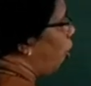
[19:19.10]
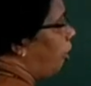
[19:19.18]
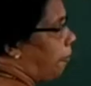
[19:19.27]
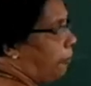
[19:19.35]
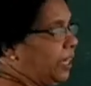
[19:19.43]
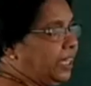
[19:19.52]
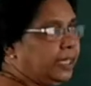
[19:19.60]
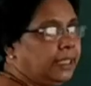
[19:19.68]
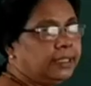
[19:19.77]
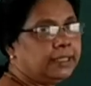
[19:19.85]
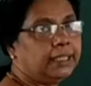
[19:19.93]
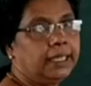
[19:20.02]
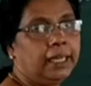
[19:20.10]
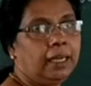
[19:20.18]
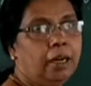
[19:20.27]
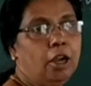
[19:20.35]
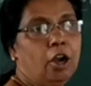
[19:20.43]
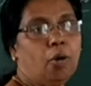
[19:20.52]
opening is
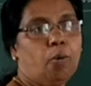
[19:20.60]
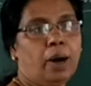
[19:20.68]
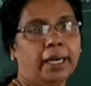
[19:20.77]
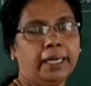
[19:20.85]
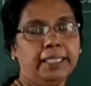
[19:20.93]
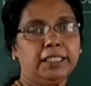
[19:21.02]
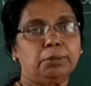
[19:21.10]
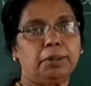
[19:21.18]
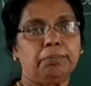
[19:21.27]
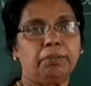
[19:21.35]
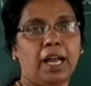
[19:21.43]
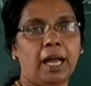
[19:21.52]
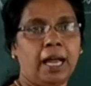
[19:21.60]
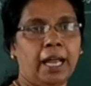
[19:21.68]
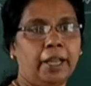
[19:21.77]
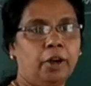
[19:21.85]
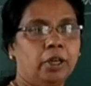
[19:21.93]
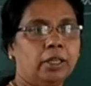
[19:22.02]
there. One is from the
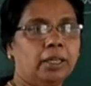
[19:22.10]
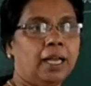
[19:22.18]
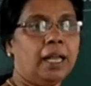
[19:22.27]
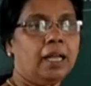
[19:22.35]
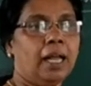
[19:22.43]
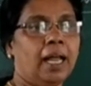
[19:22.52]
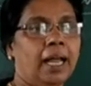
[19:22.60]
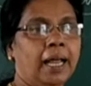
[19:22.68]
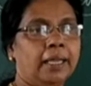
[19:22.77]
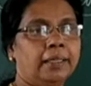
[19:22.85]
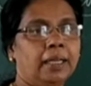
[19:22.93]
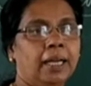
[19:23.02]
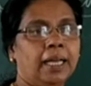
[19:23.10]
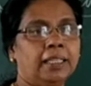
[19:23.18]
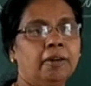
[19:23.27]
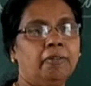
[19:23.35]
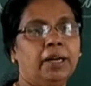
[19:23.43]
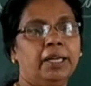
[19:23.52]
aorta and
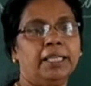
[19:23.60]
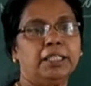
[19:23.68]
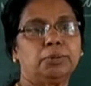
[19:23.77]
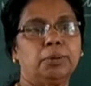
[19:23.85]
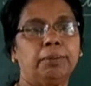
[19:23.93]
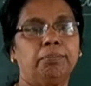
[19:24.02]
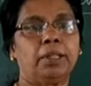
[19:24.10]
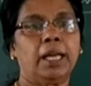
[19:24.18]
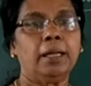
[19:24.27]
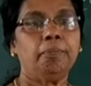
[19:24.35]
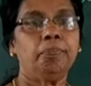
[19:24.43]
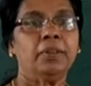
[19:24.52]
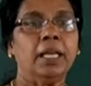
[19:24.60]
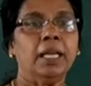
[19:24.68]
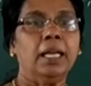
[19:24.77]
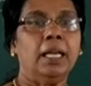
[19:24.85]
other one is from the